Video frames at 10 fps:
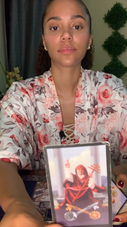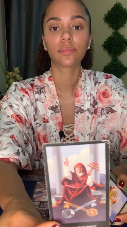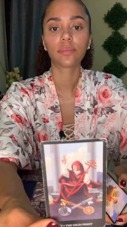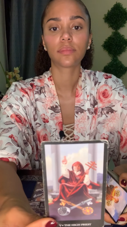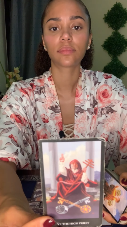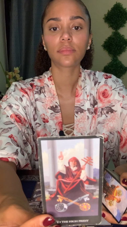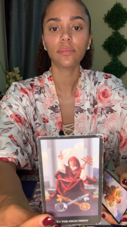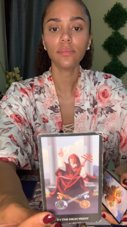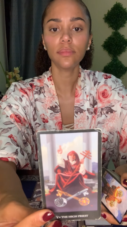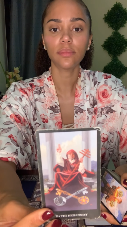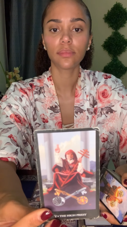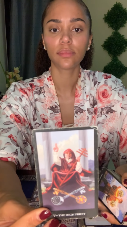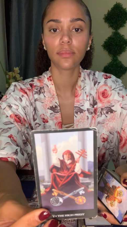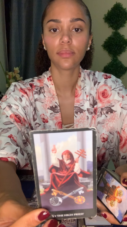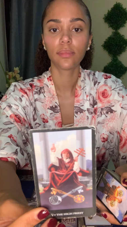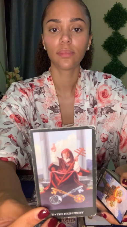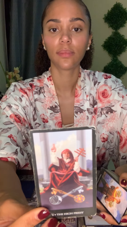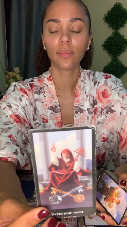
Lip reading: Nobody speaks.